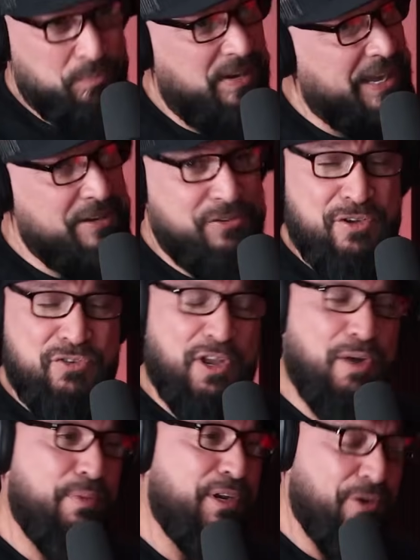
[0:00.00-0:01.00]
ladies and
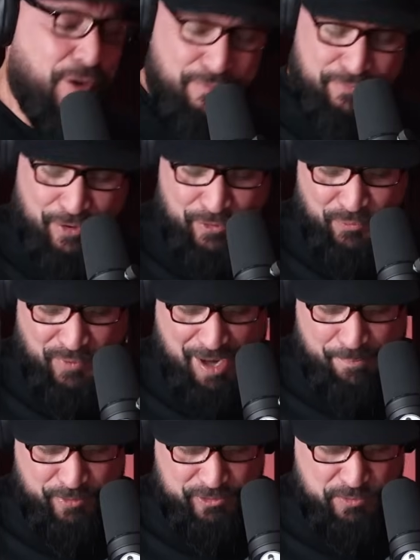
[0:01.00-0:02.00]
gentlemen, go vote
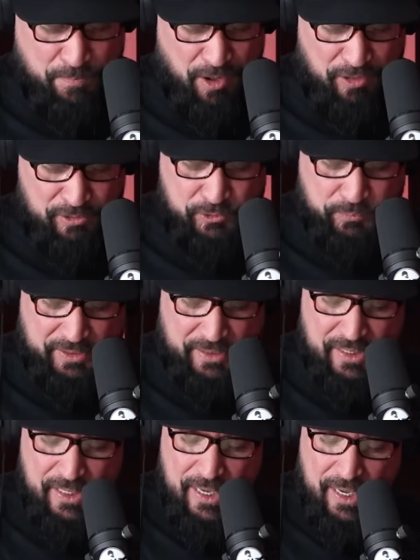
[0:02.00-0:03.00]
Robert
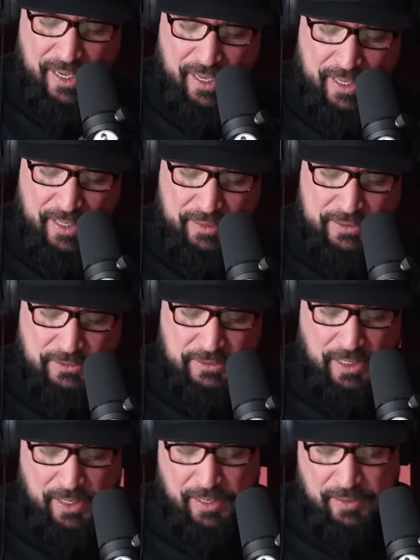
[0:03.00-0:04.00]
Schmalzried. He's
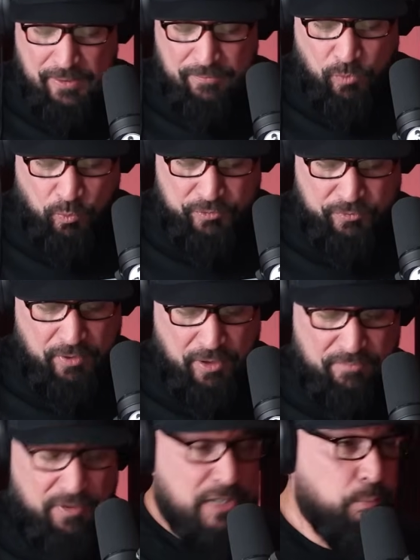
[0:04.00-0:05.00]
of course,
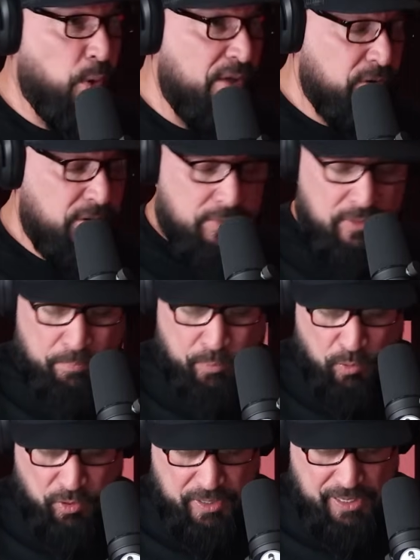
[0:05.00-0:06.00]
vice president of the
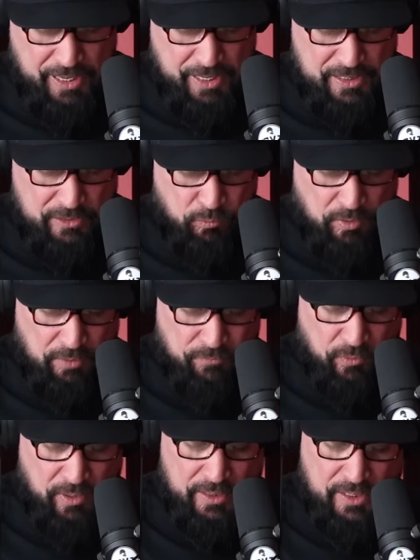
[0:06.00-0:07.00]
board, and he's running
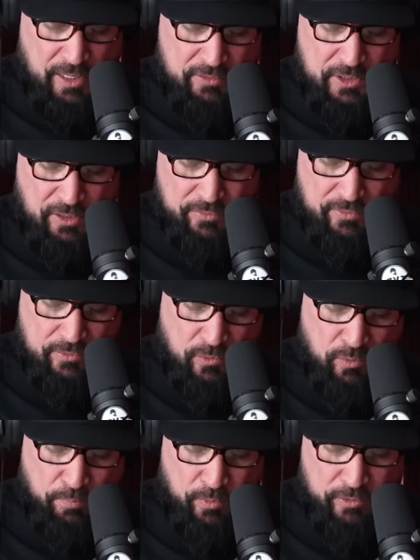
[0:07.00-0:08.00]
for EdcouchElsa
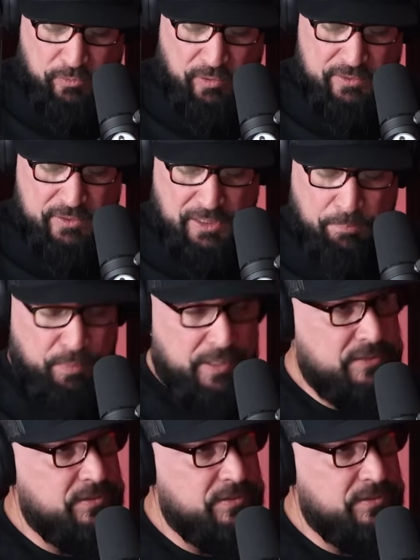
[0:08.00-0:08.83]
School Board Trustee, place